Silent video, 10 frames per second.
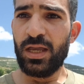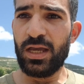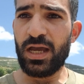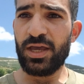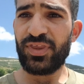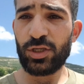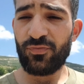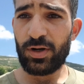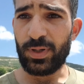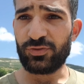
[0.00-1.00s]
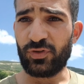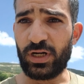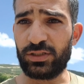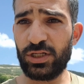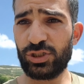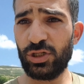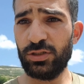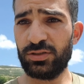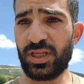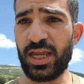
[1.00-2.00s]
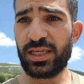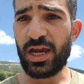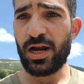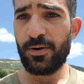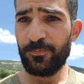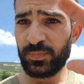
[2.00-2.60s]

Thank you very much for your attention. Take care.